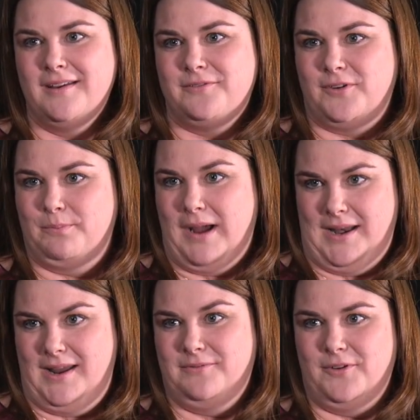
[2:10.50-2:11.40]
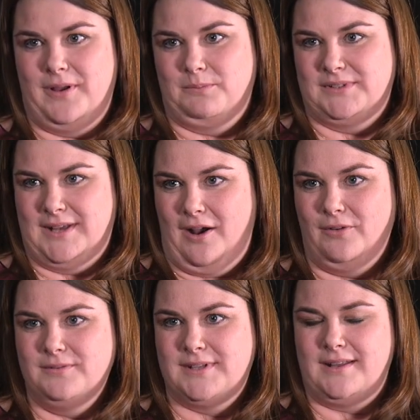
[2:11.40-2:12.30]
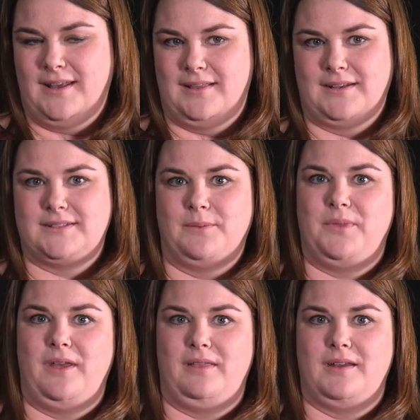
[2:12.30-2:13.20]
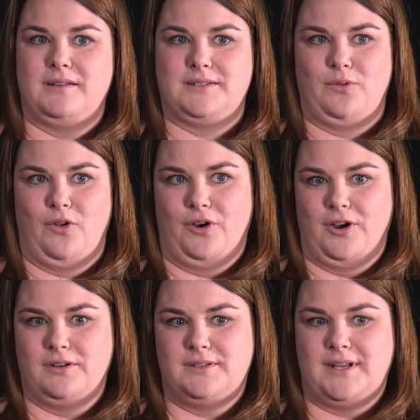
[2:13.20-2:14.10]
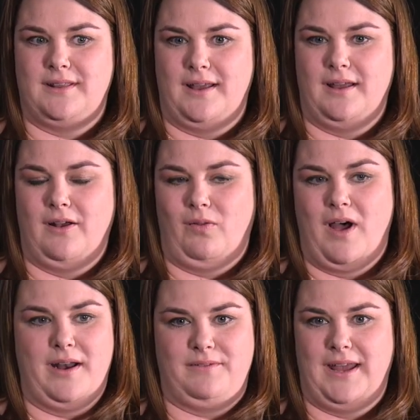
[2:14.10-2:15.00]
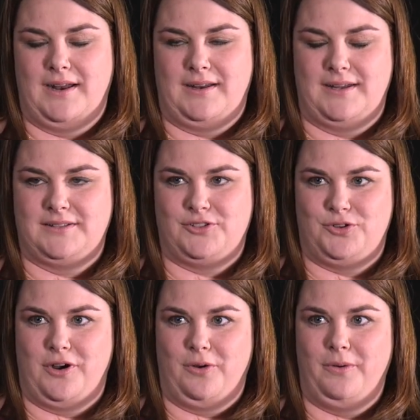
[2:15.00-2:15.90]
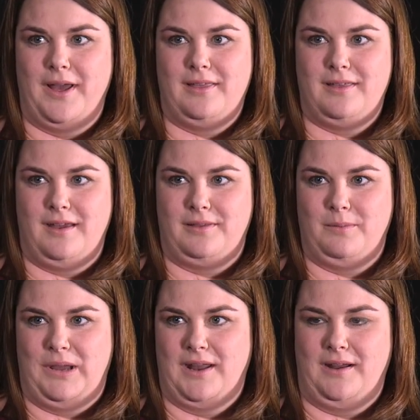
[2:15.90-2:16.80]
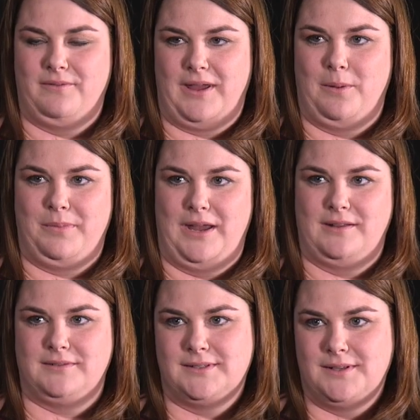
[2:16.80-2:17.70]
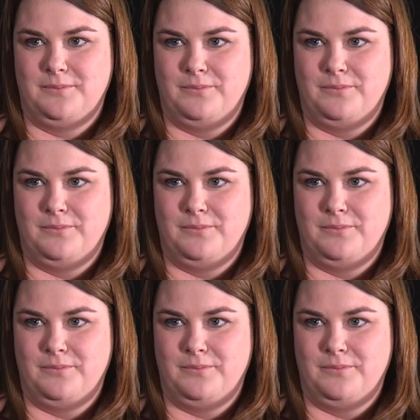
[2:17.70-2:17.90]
for money for themselves. I think that's something that is learned and that a lot of candidates struggle with at the beginning of campaigns.